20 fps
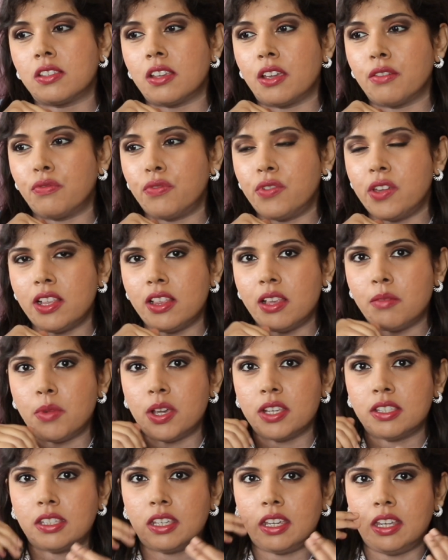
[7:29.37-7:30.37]
I feel that
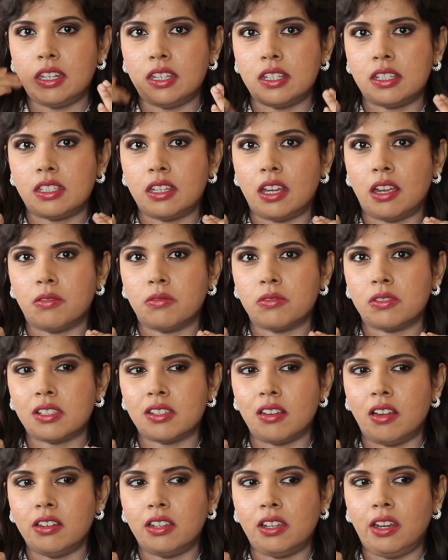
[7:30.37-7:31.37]
my skin is now
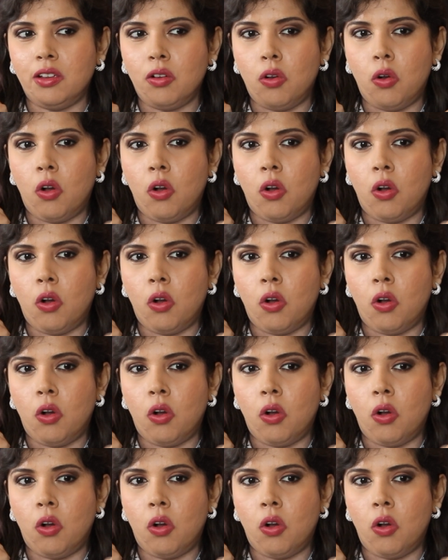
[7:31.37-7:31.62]
slightly